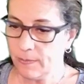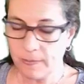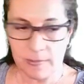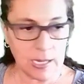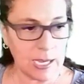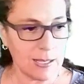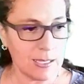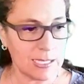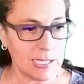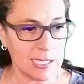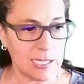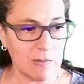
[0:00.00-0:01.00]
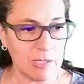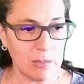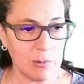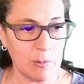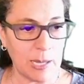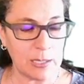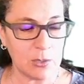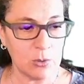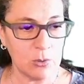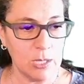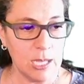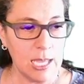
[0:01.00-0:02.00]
okay, because it's divisible by 2.